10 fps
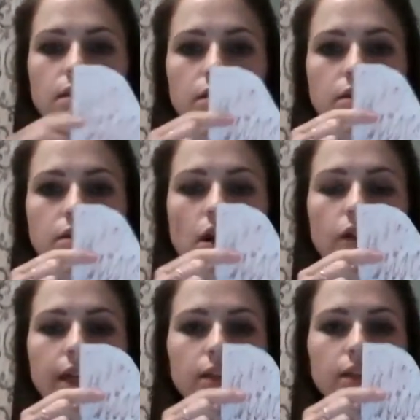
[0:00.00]
tall
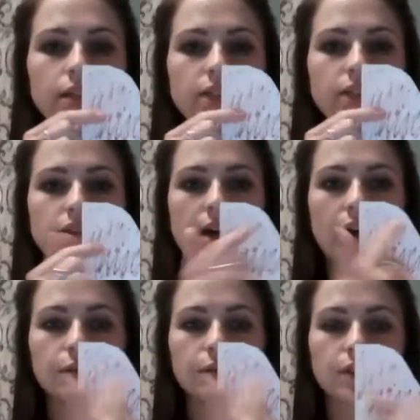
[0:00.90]
land on each
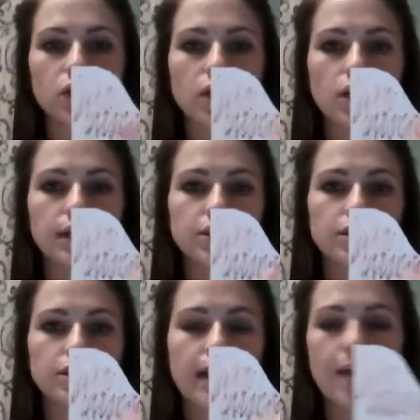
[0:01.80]
side with a
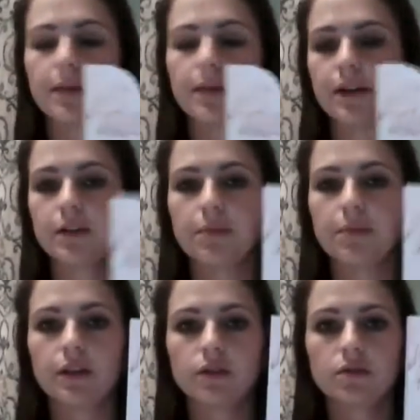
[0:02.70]
large gap here in the
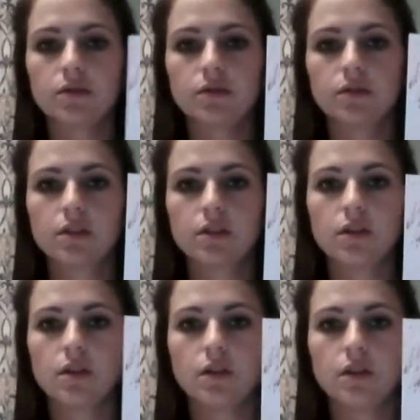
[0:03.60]
middle,
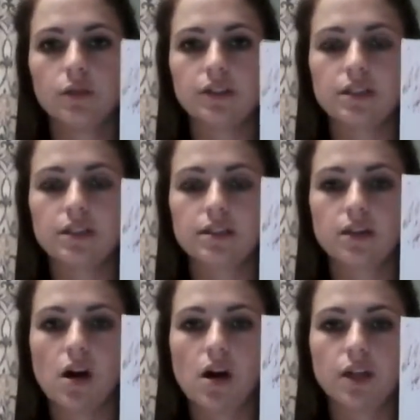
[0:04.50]
which is
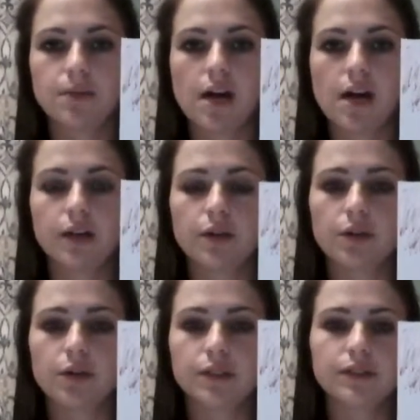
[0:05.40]
caused by a
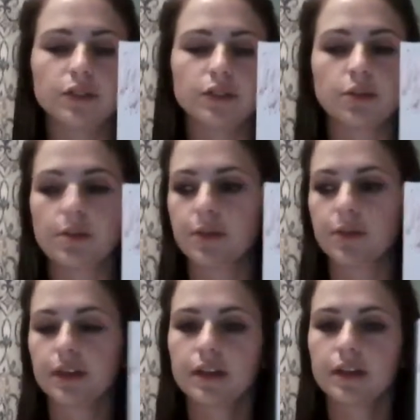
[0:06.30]
river,
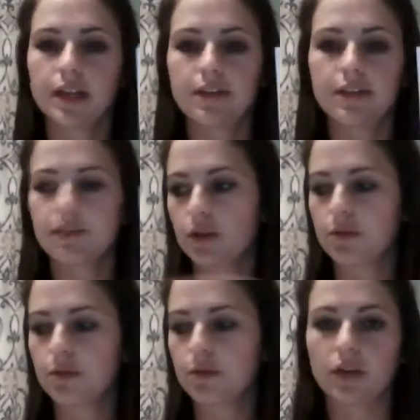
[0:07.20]
remember, if you
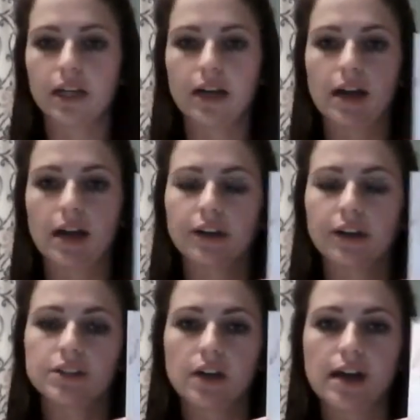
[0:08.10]
remember looking at our
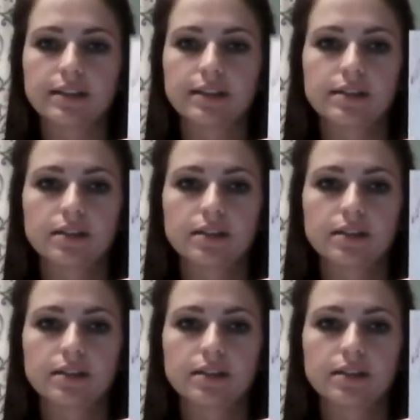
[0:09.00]
slides.